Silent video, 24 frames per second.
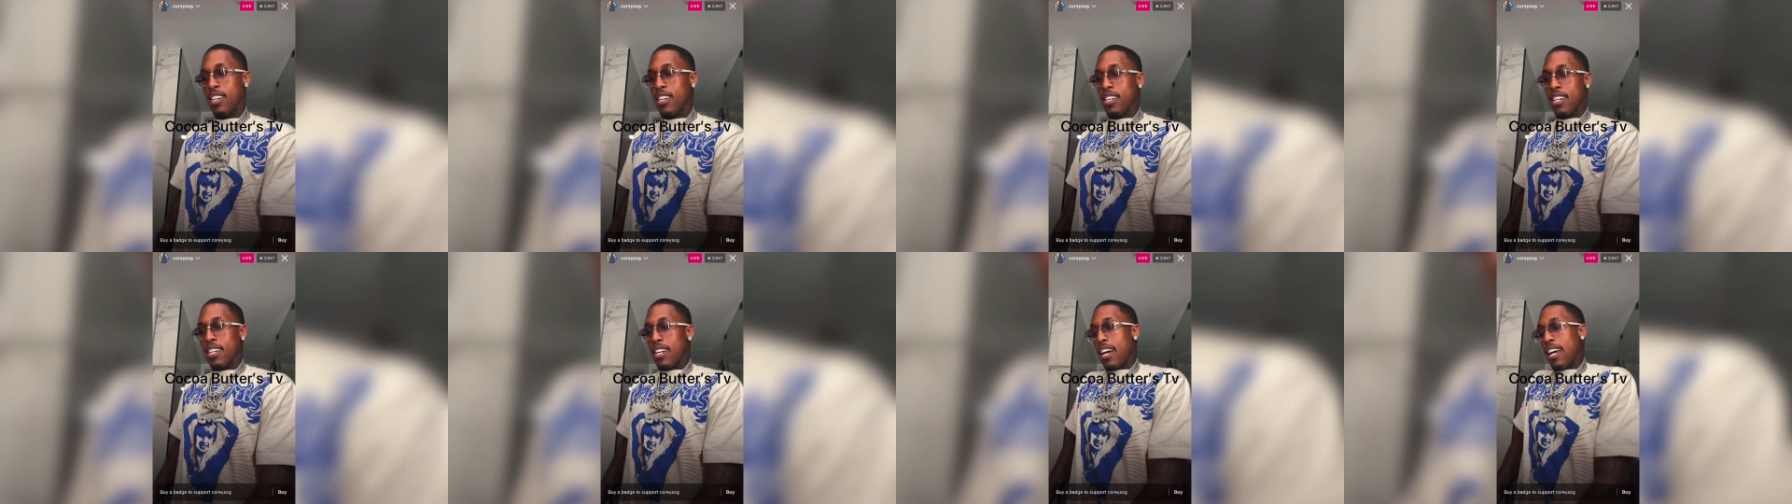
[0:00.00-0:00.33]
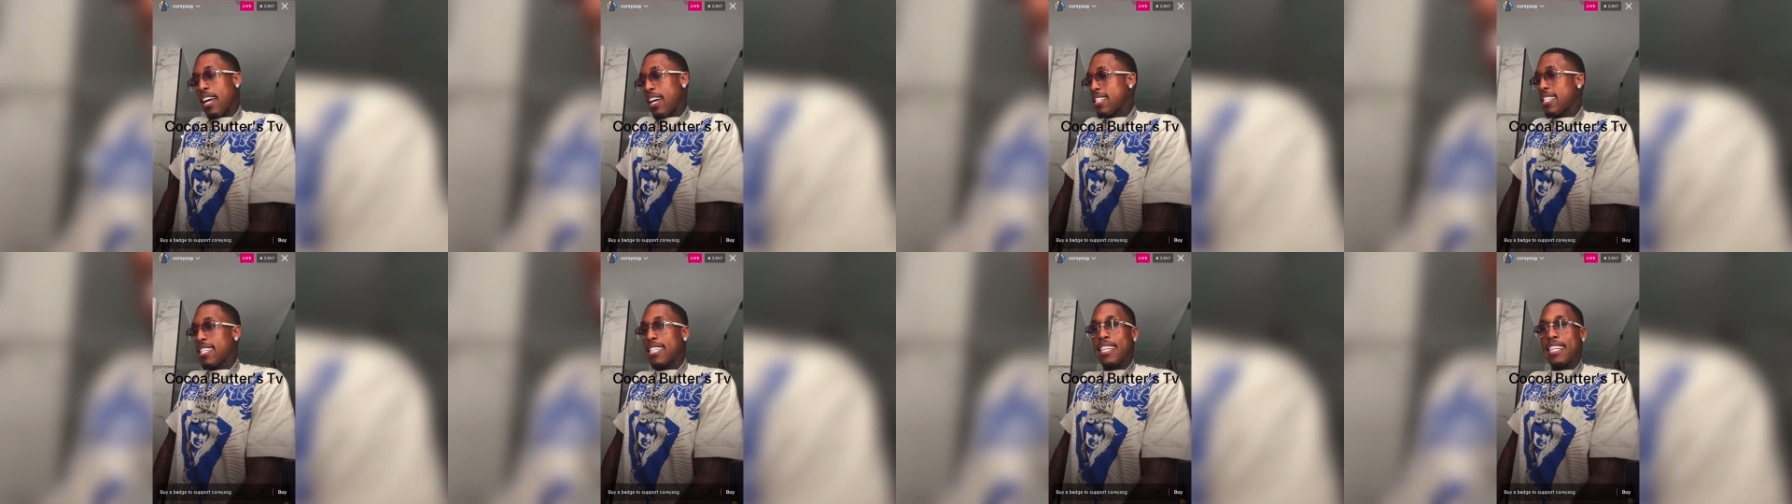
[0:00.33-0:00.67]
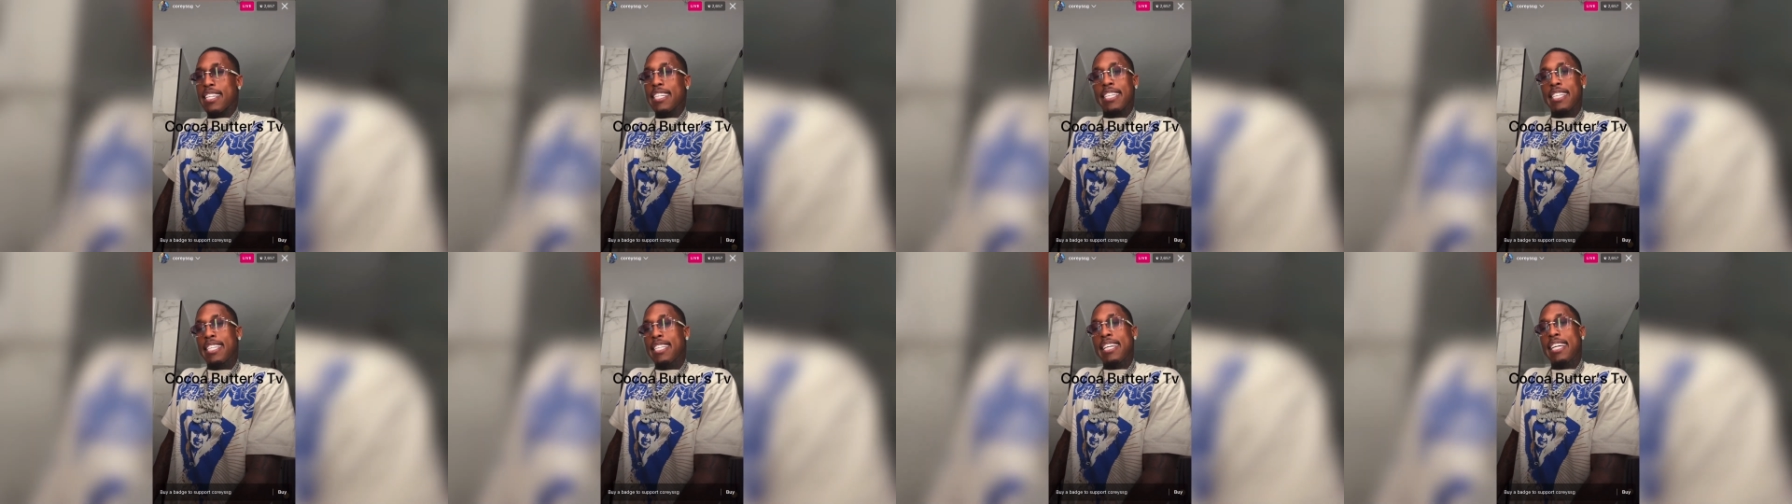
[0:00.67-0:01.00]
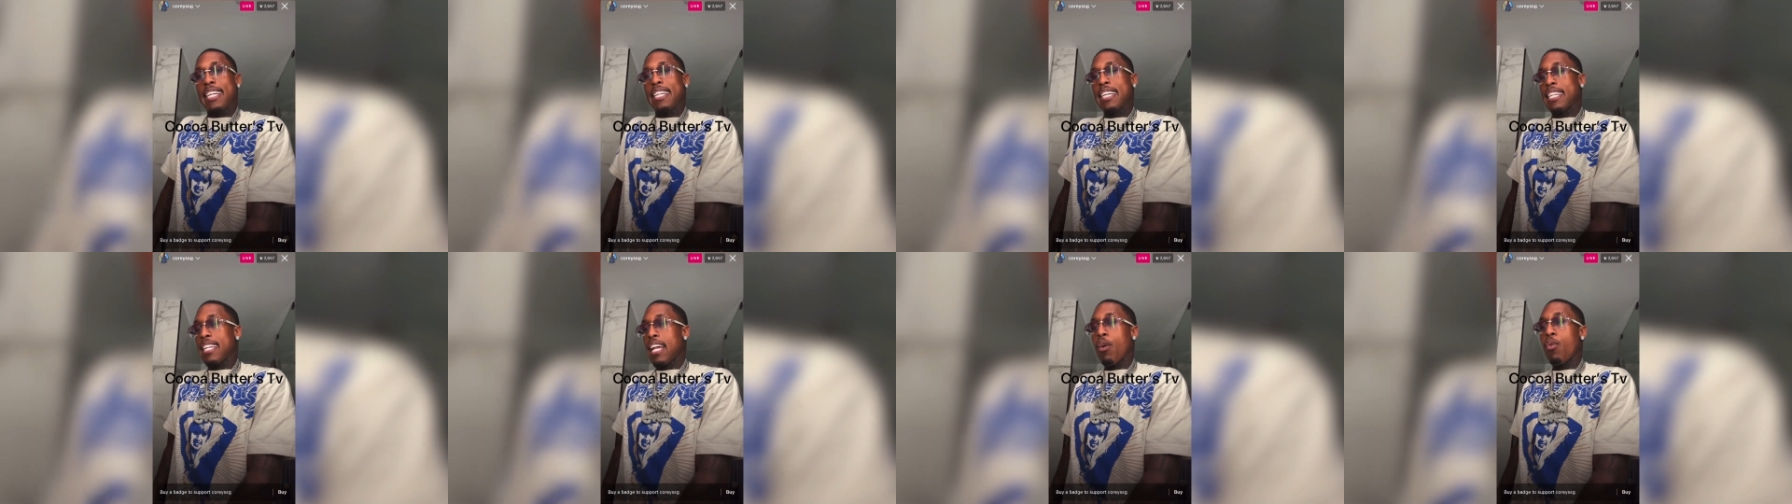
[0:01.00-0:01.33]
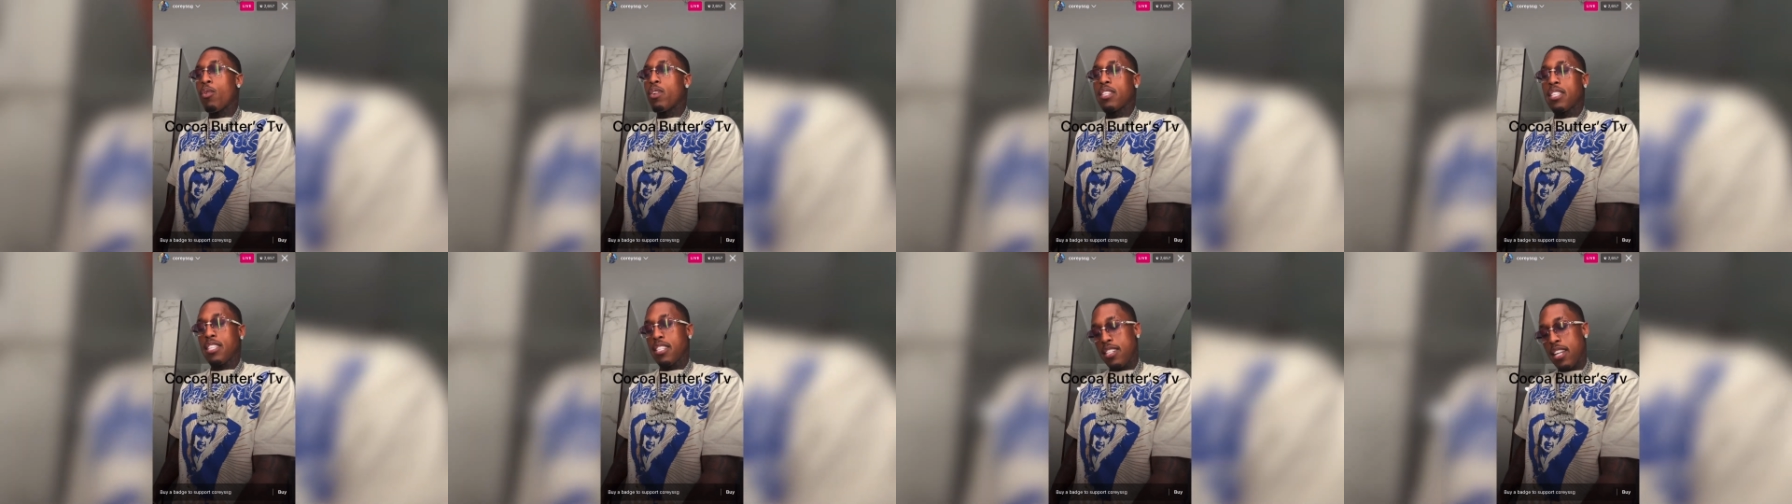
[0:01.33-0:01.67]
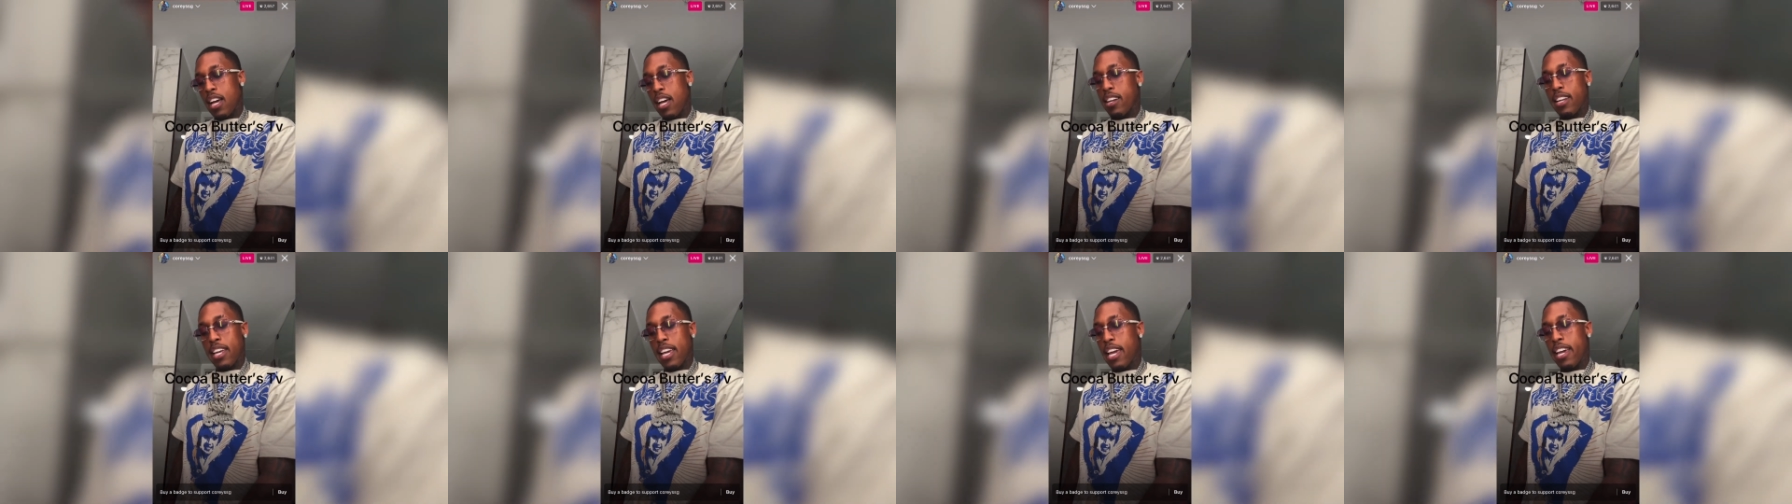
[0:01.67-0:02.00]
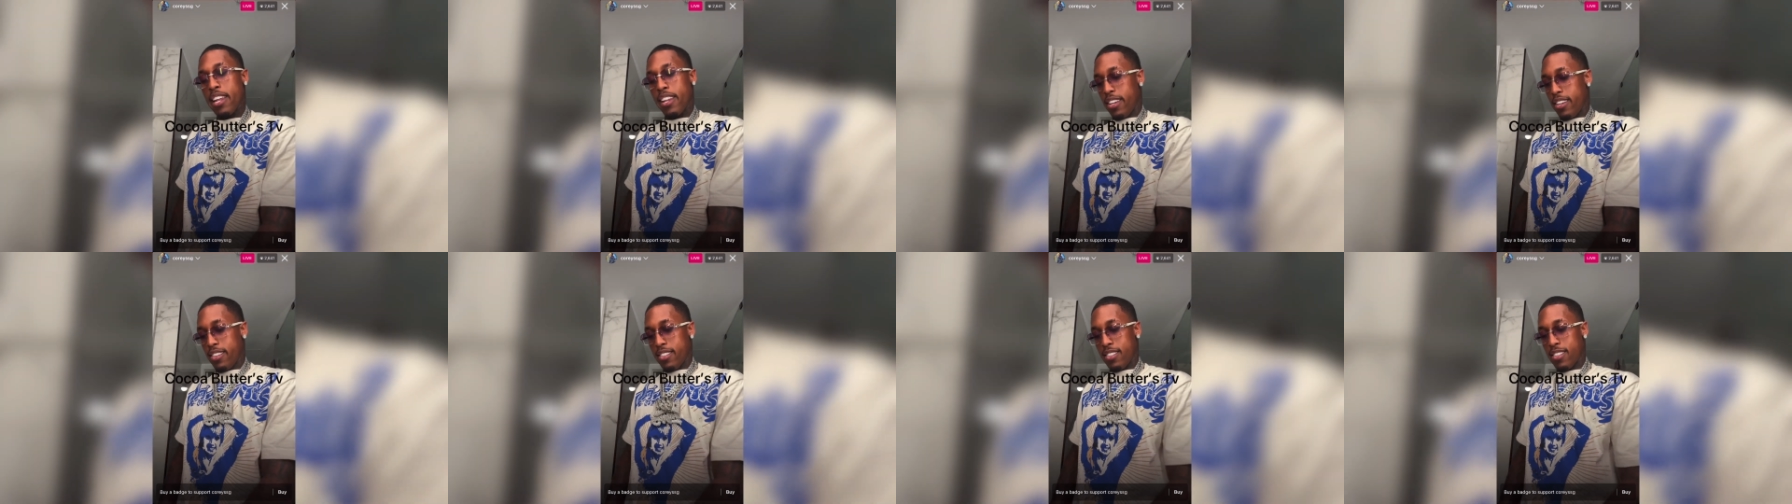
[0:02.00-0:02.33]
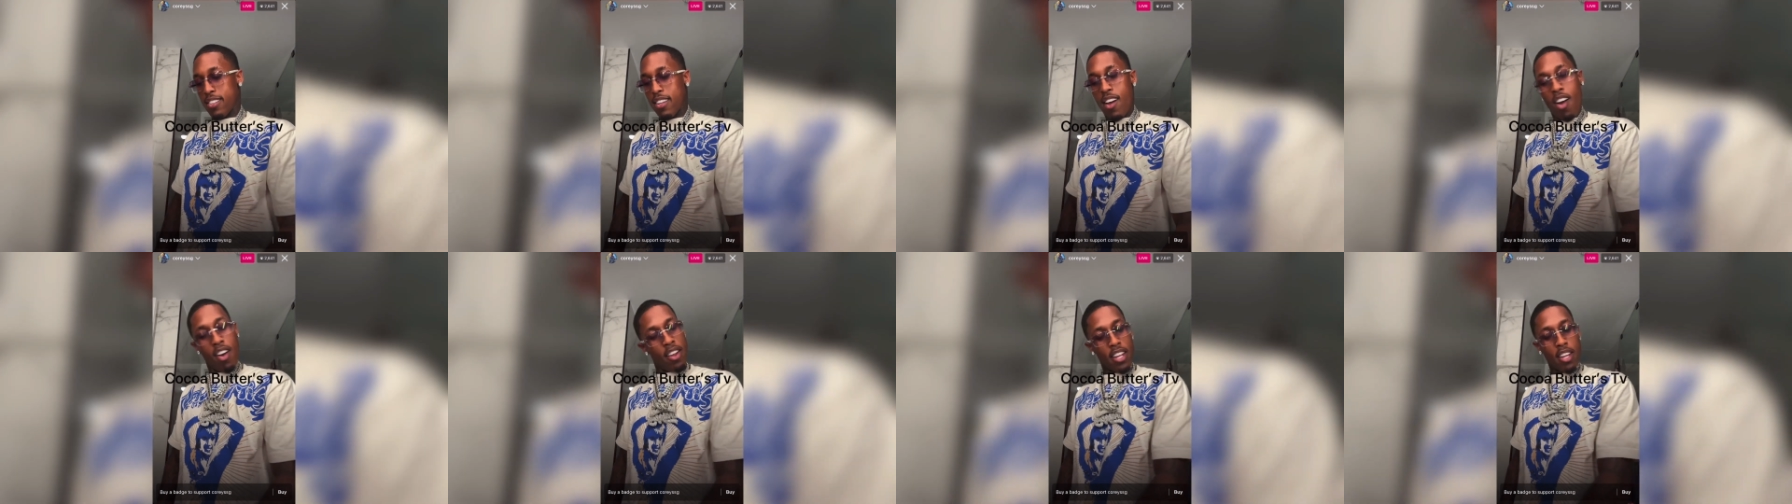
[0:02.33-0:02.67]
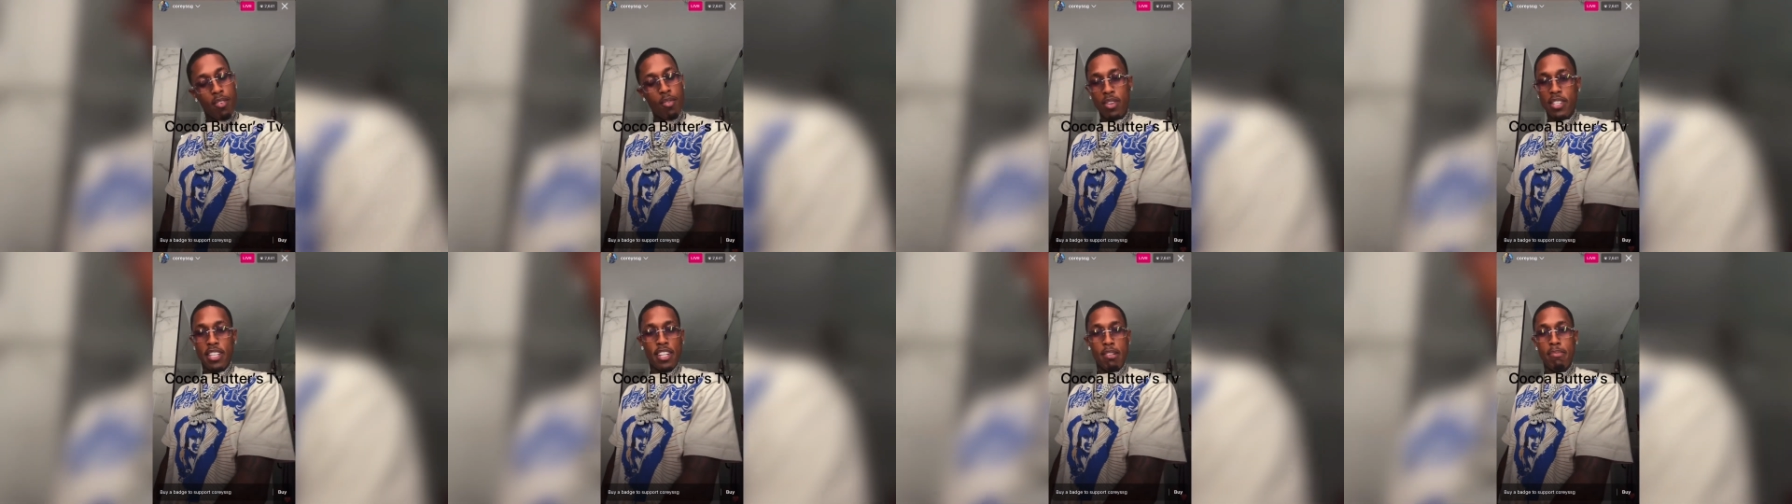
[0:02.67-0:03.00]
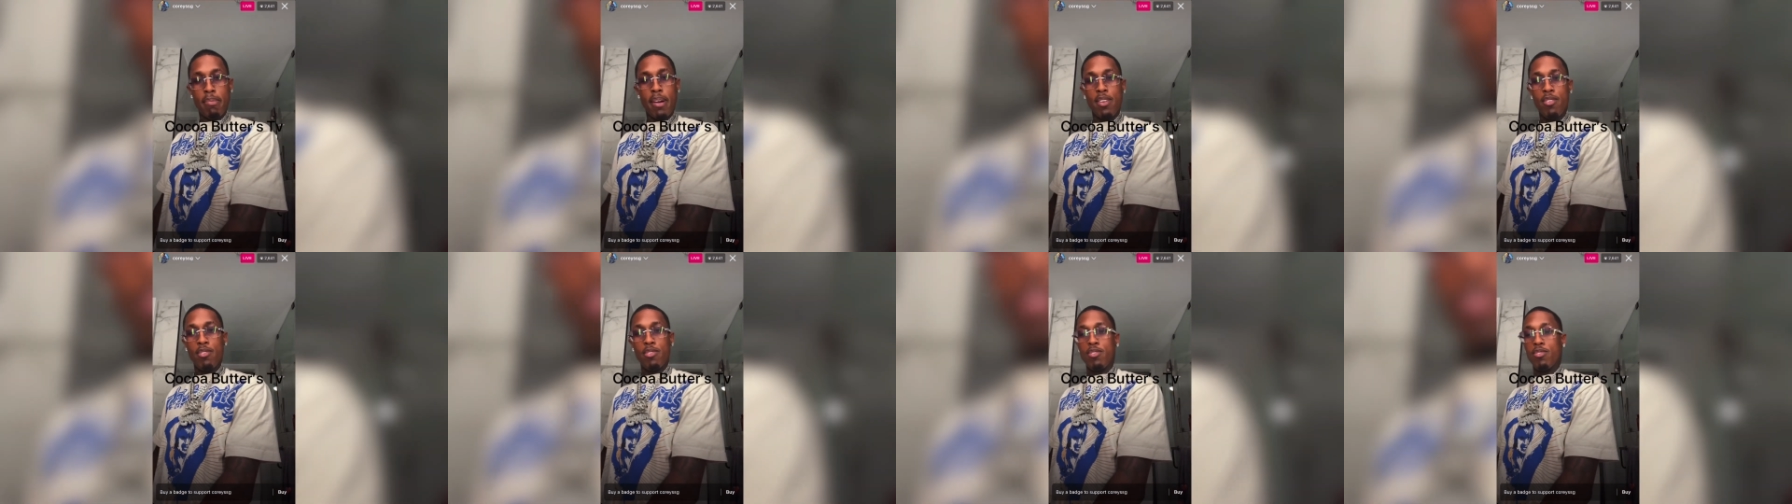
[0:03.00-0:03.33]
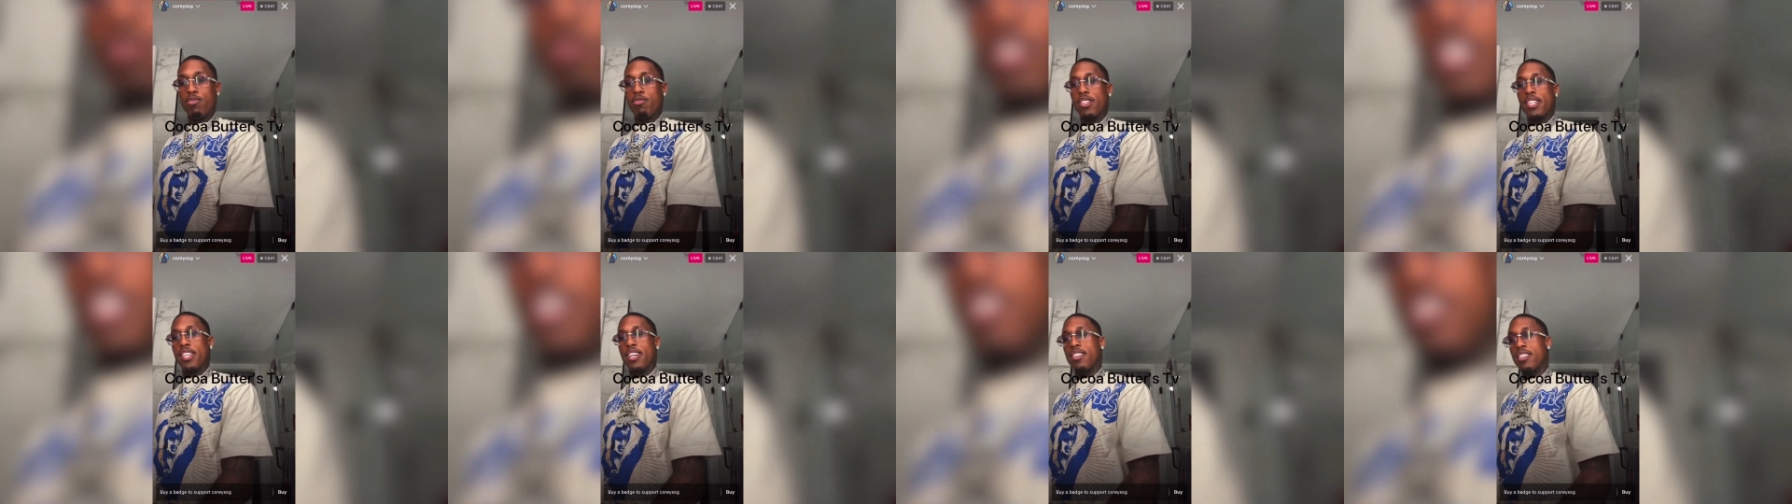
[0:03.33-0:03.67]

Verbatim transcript: I said, cause it ain't nothing I want to sit down and edit. I don't even want that on my YouTube channel.